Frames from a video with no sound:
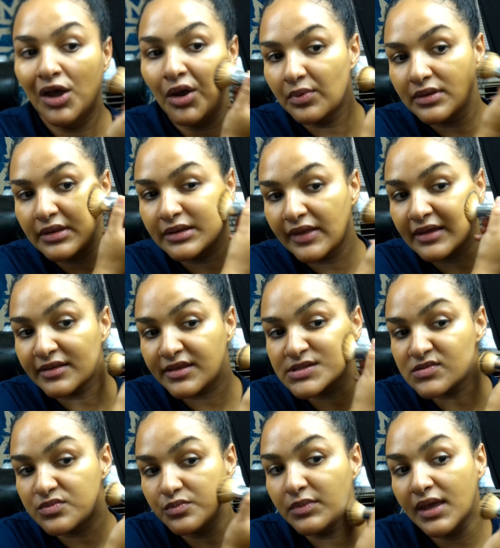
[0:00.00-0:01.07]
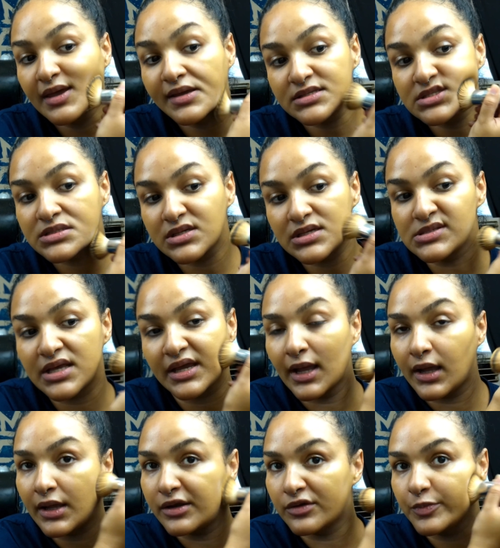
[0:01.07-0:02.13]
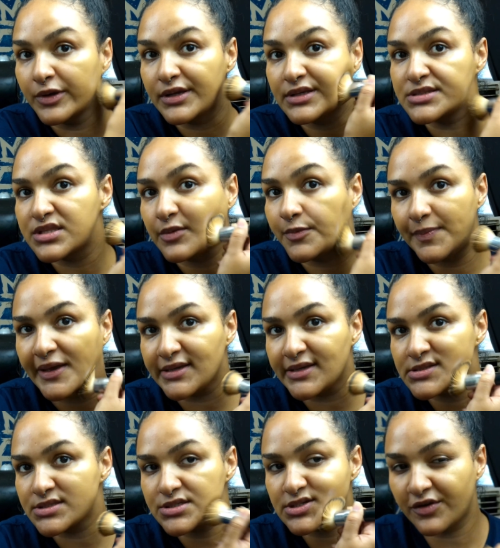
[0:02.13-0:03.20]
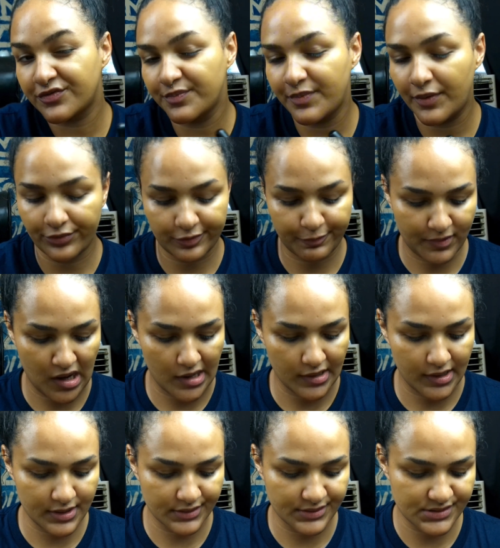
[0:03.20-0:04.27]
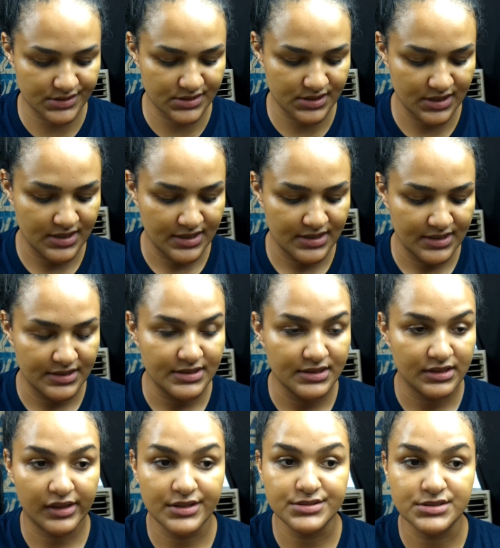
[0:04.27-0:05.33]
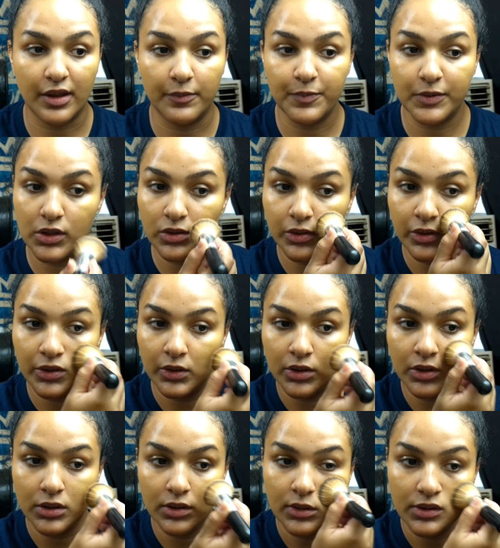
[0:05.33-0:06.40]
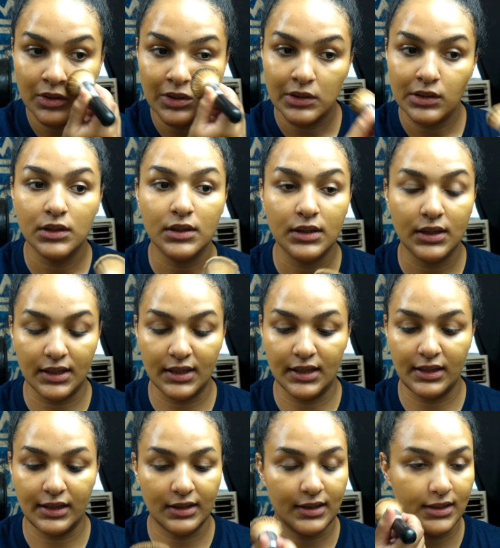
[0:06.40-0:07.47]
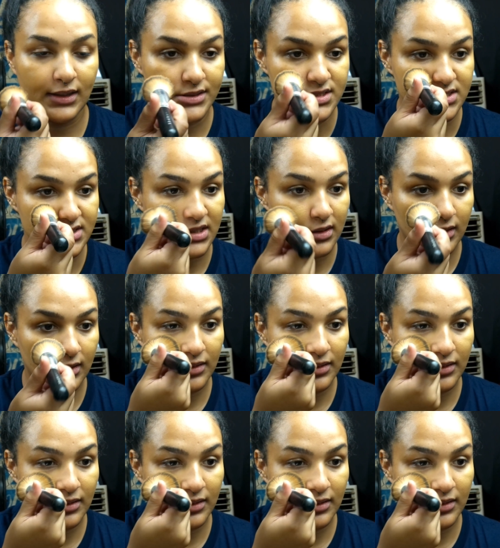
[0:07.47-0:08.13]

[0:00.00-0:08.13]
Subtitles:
I really like this mix because it kind of brings the best of both products, because the Pure is